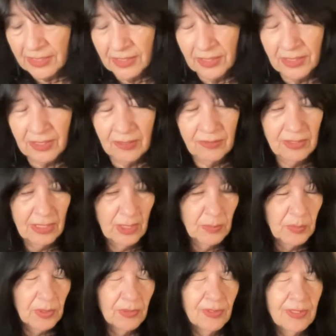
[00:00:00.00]
a
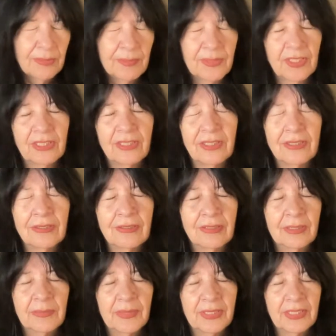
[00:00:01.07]
poem to
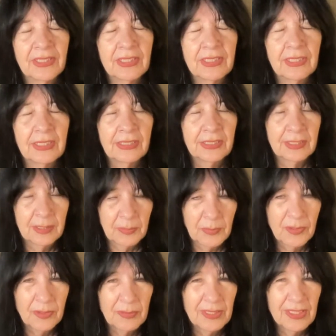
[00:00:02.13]
do. I mean, this
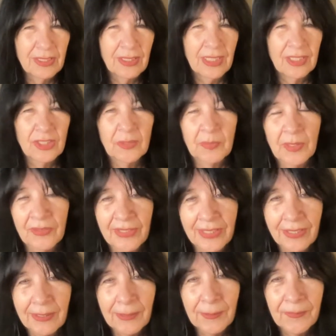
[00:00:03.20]
poem is an ars
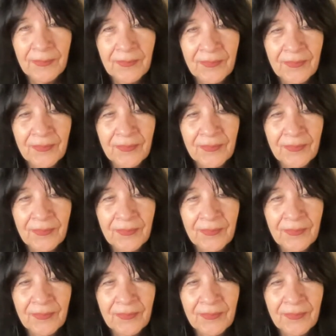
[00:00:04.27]
poetica.